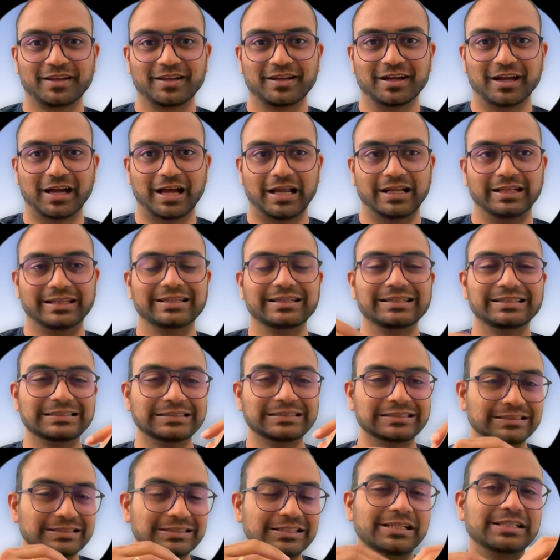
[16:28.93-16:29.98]
And
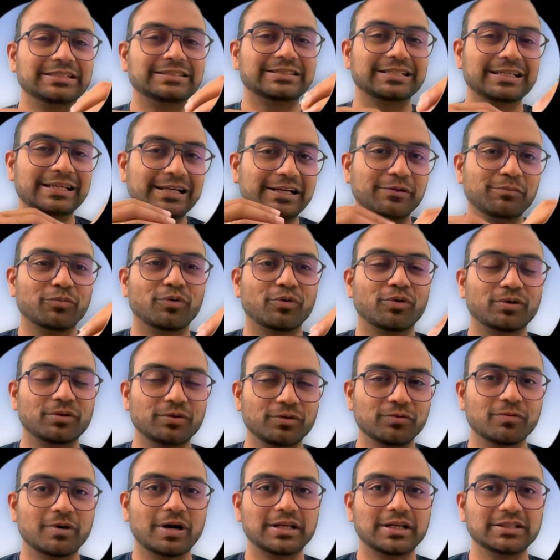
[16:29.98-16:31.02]
it's a little more
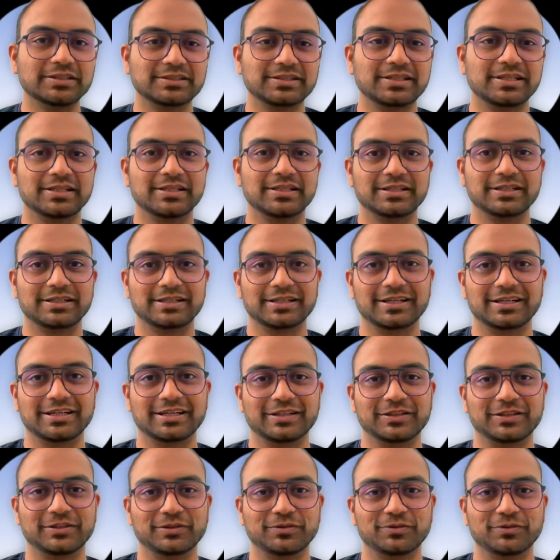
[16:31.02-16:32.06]
nuanced than,
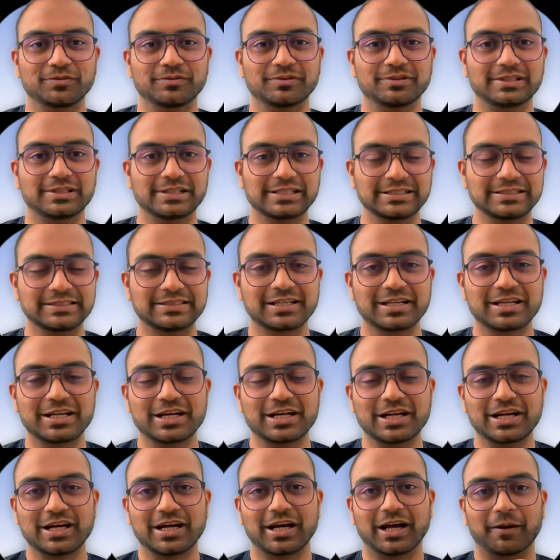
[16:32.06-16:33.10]
this,
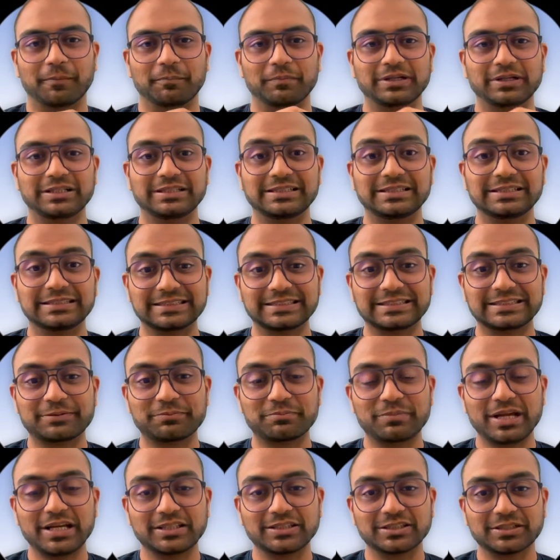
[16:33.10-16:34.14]
but this is a
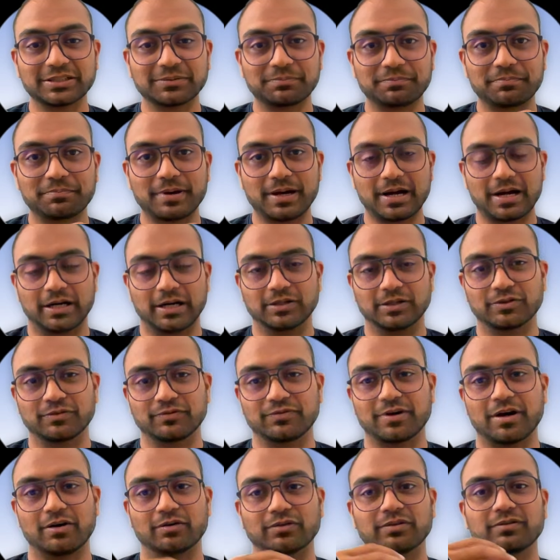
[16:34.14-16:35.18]
major part of
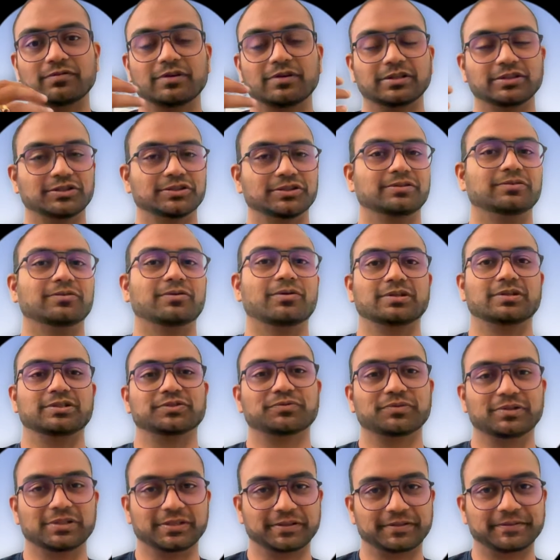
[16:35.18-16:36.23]
how the function calls
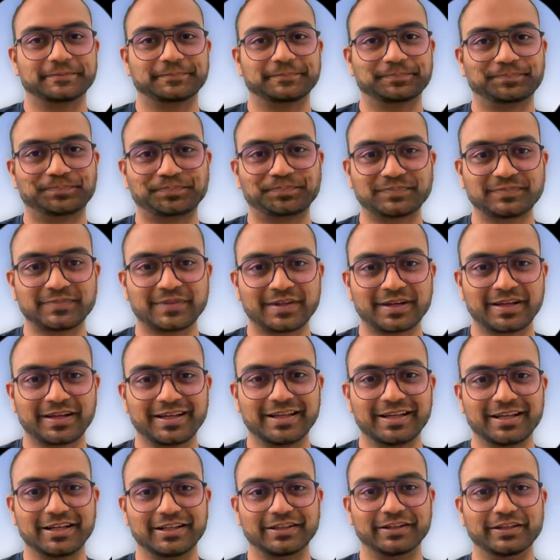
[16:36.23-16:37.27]
work.
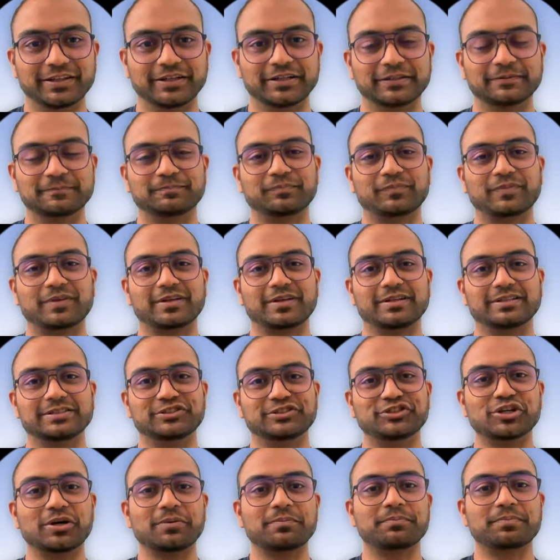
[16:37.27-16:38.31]
The
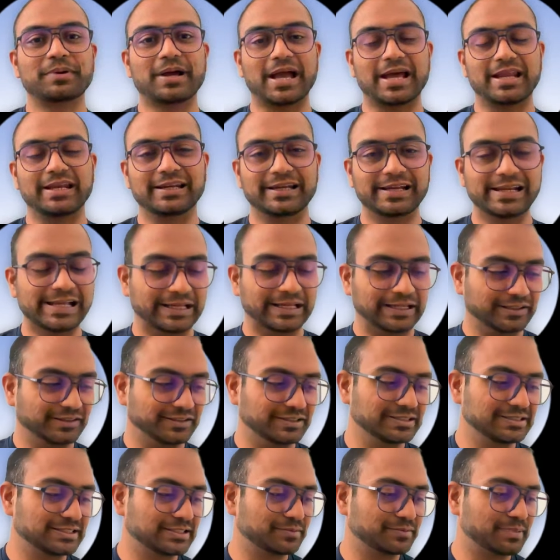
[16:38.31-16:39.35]
jump and link,
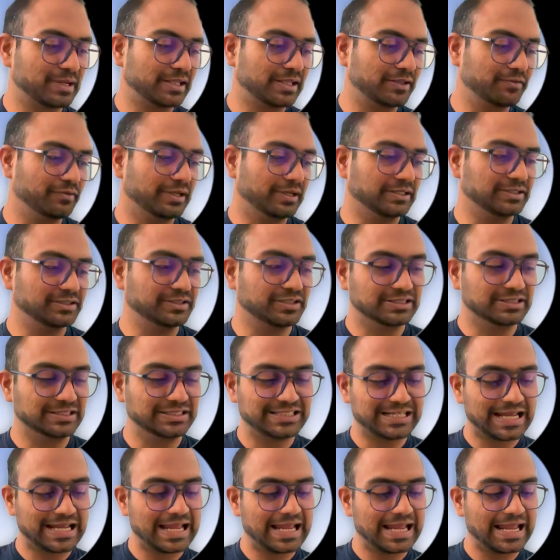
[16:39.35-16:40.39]
this is, by the way, the
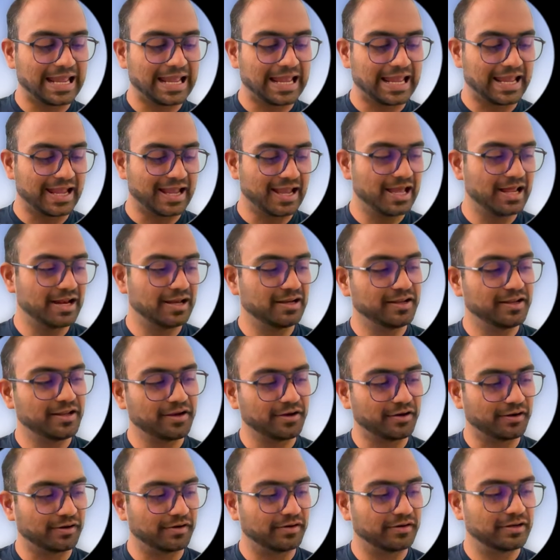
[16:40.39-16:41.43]
JAL
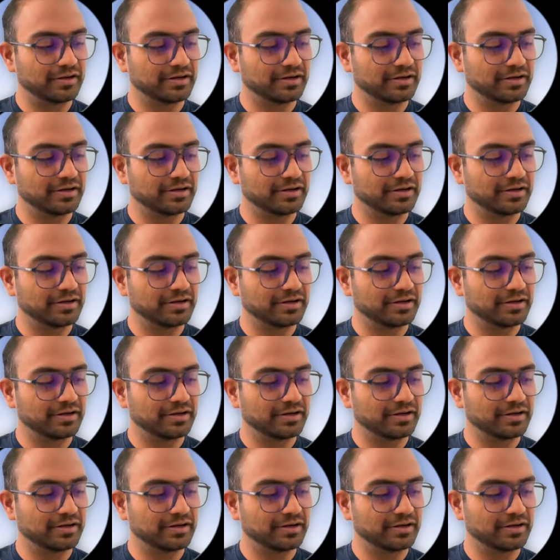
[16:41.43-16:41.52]
here